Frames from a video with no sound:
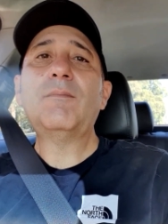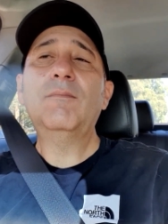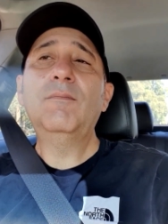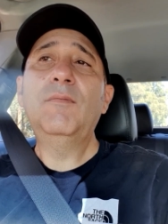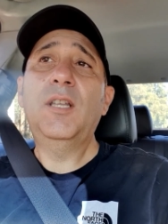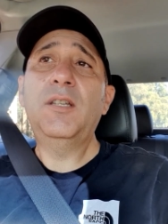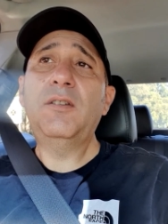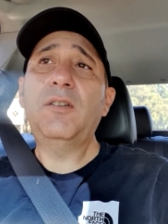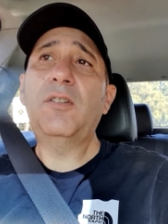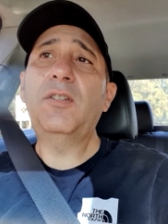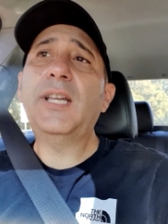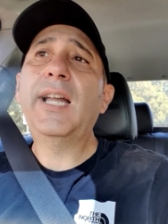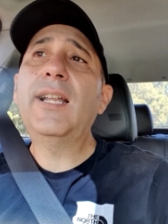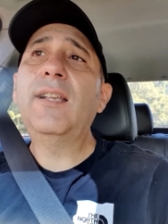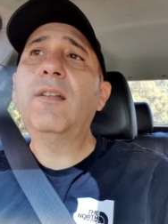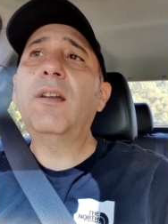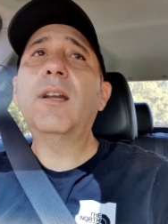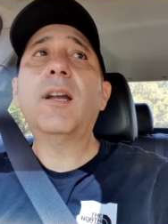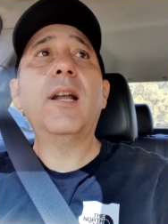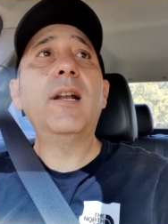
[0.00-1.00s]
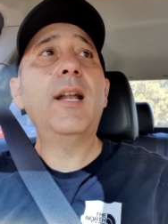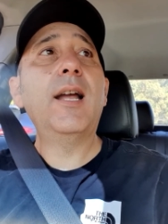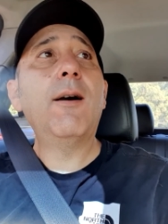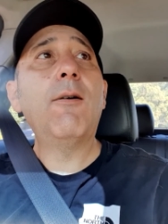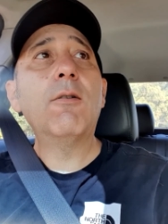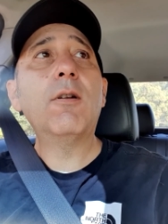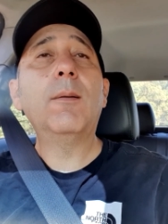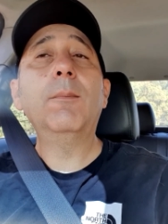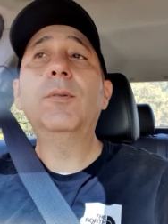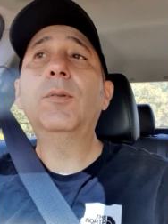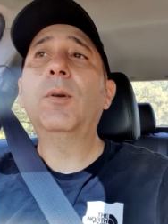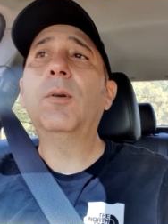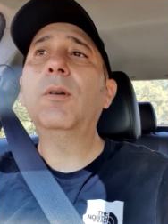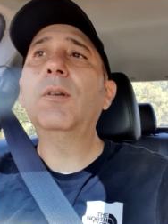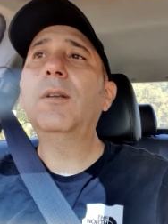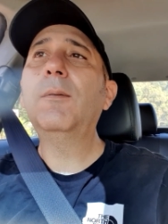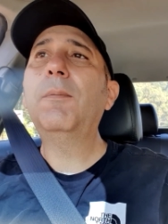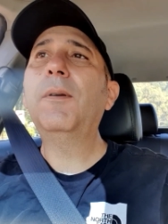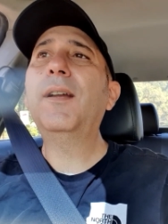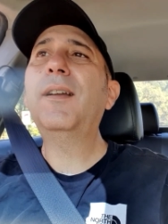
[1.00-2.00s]
does it sound like I know what I'm talking
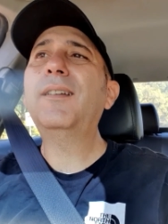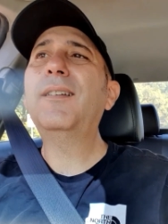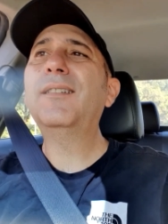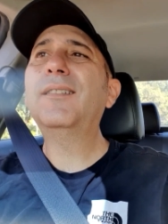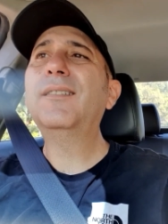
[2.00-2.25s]
about?